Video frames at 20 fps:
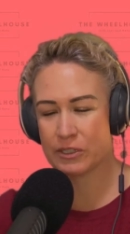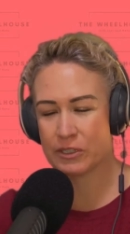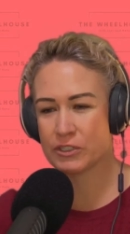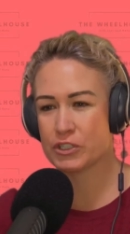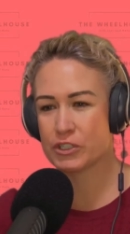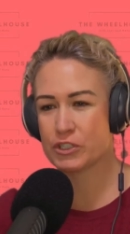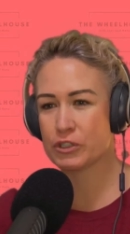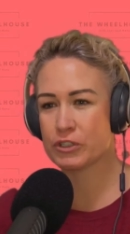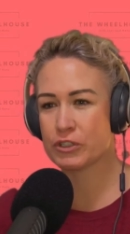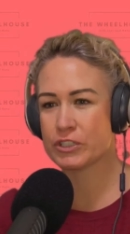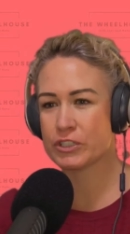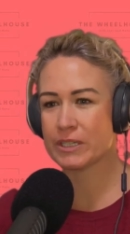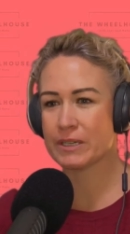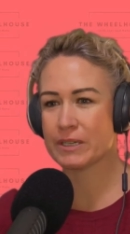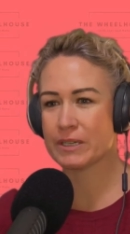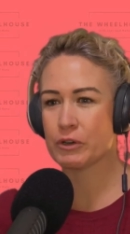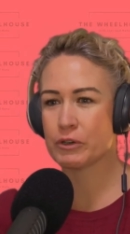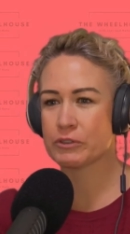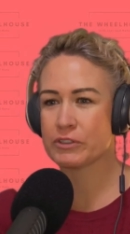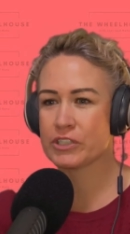because
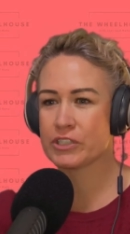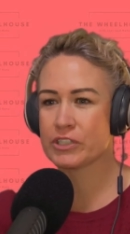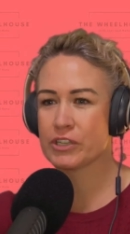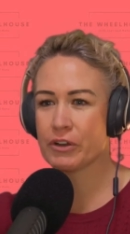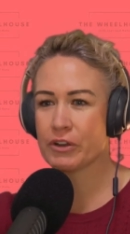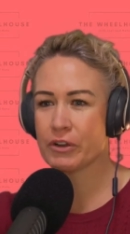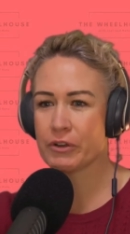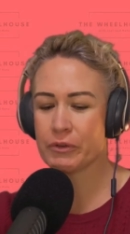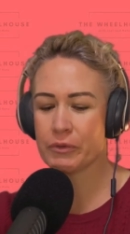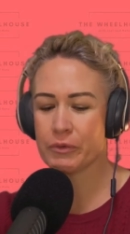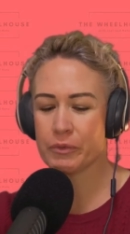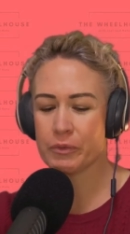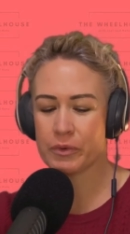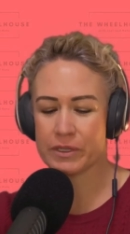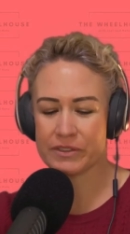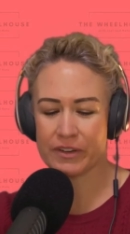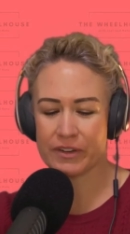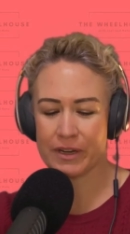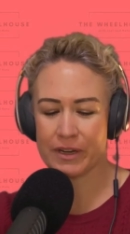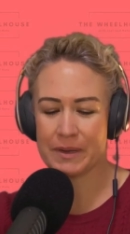Georgia also
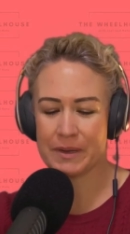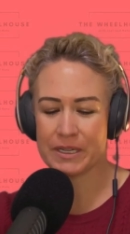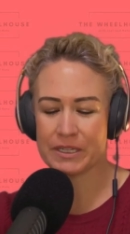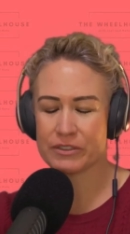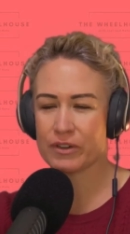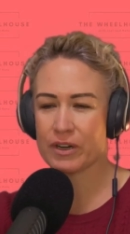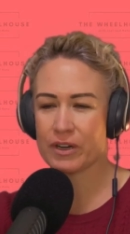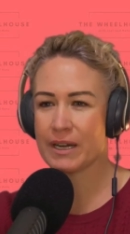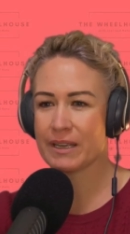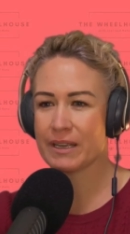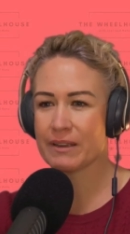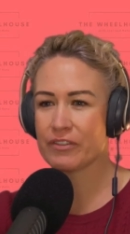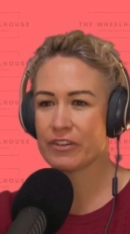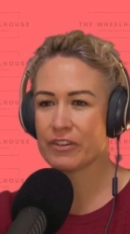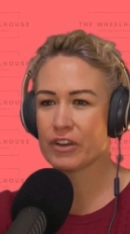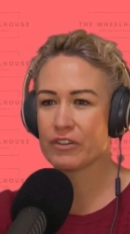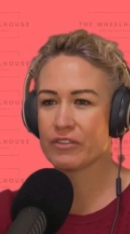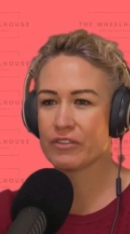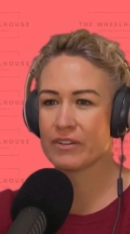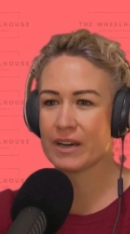was very much writing
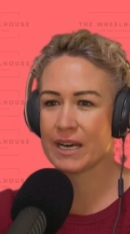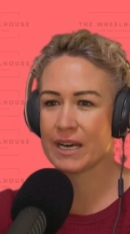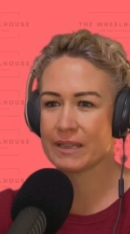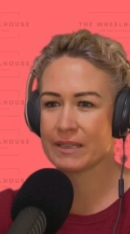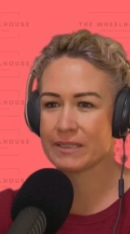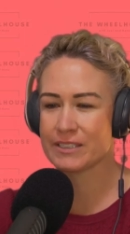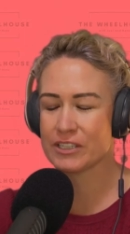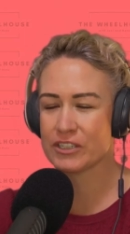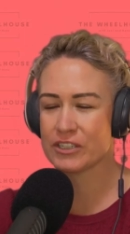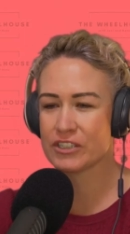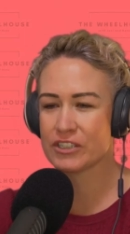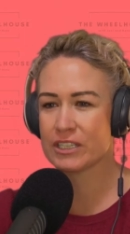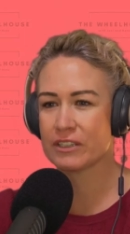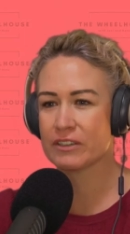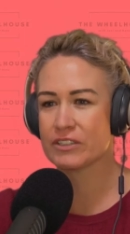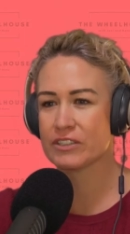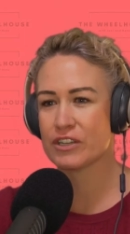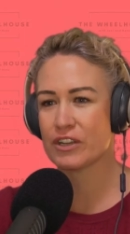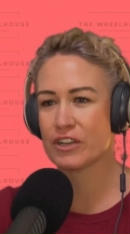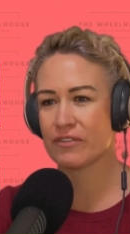for her father. So she
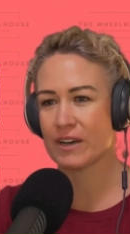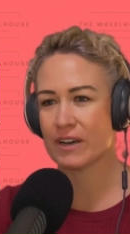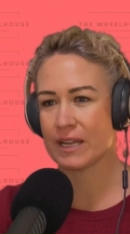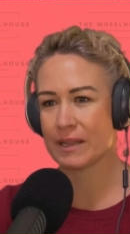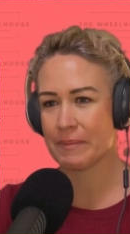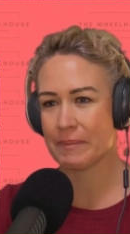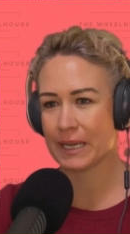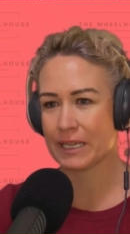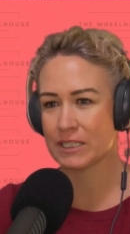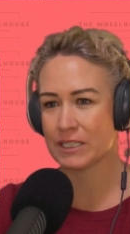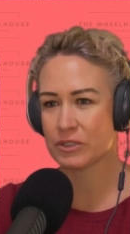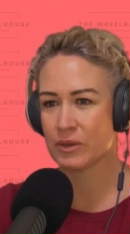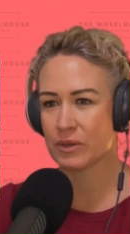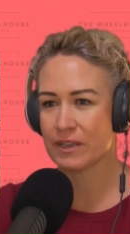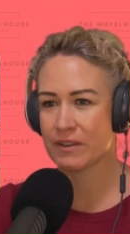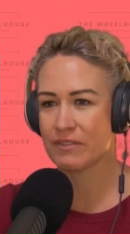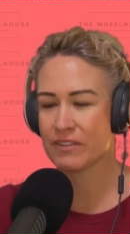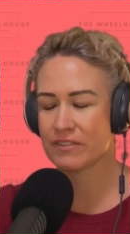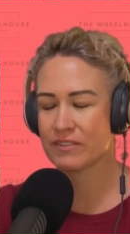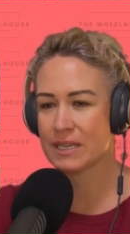lost her father back in
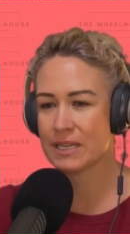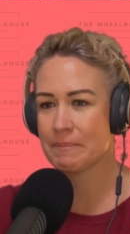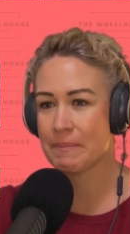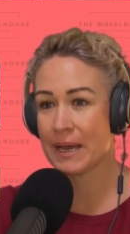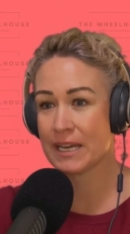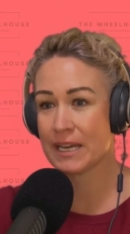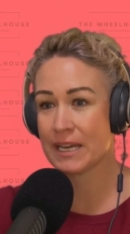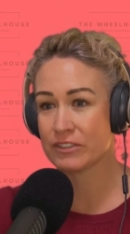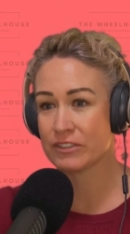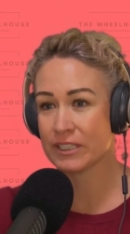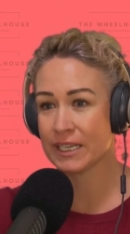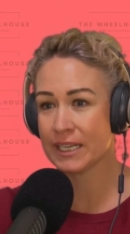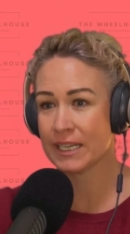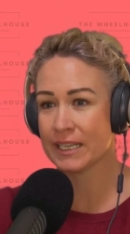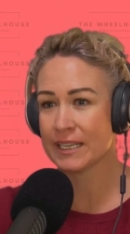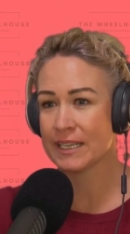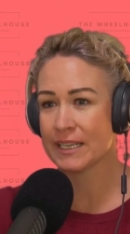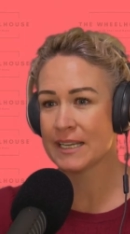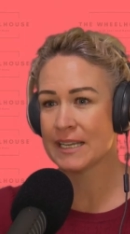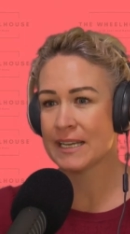2015,
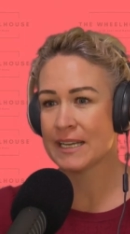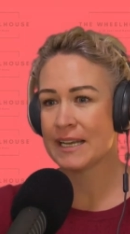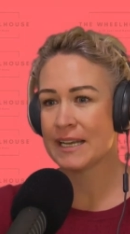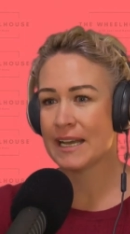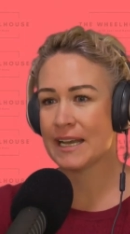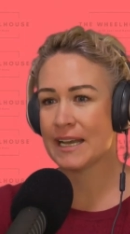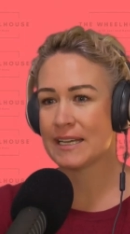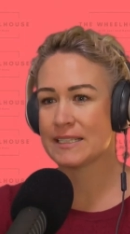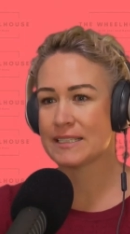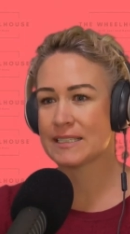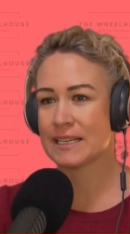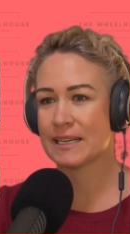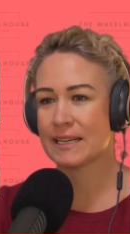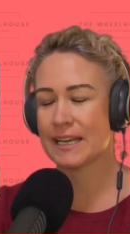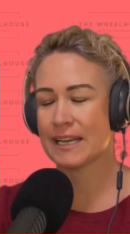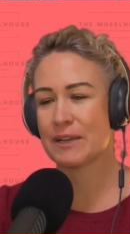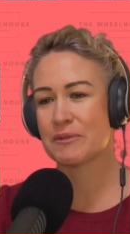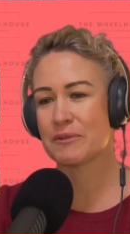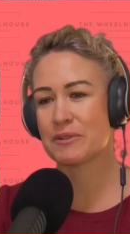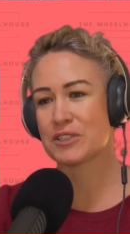Patrick, mm. and
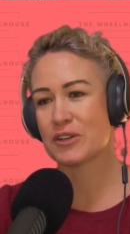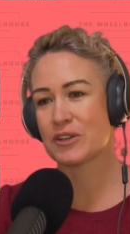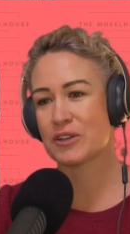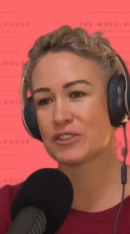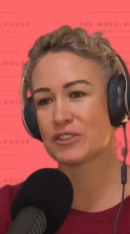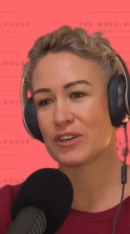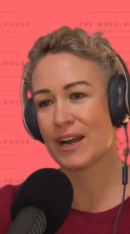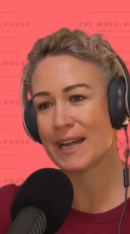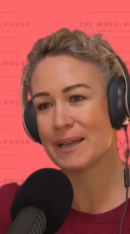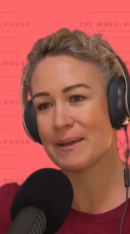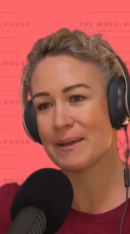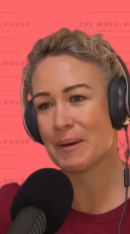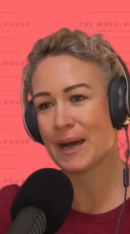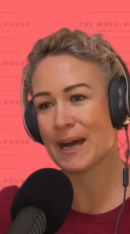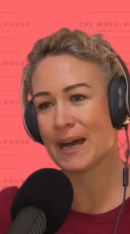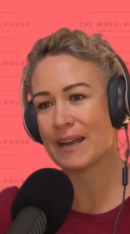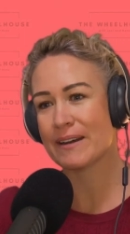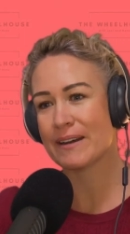uh, he was her training